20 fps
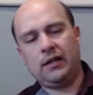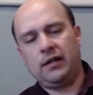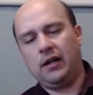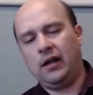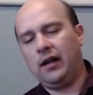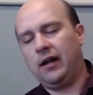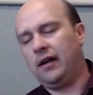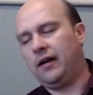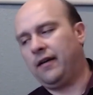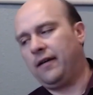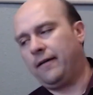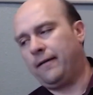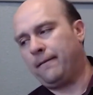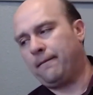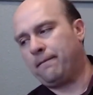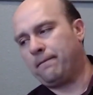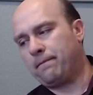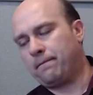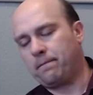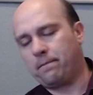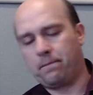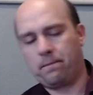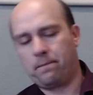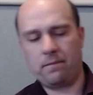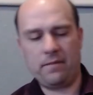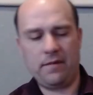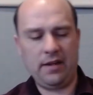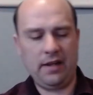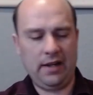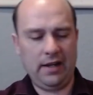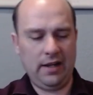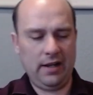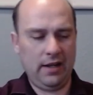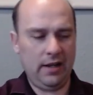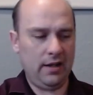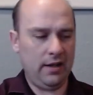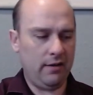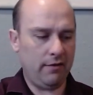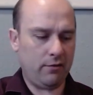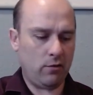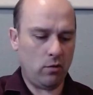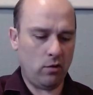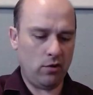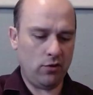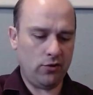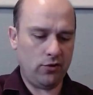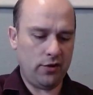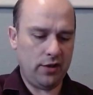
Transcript: Um, and of course,